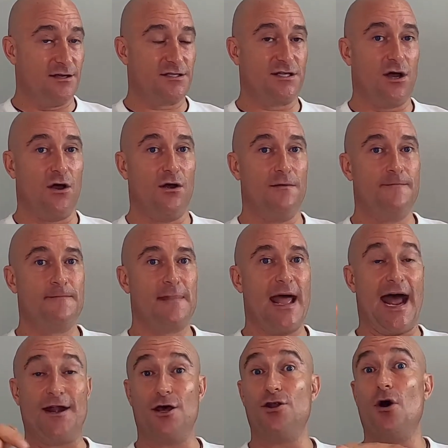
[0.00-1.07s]
So
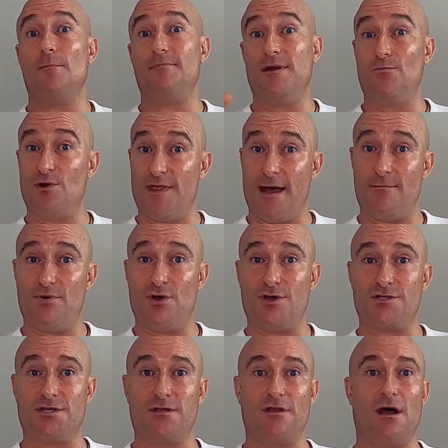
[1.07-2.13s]
had I not been with that
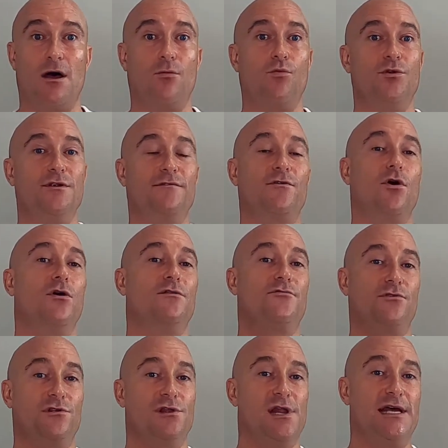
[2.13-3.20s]
person, I wouldn't have gone
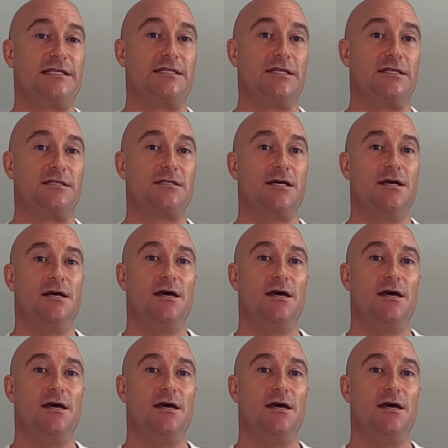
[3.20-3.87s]
through the lessons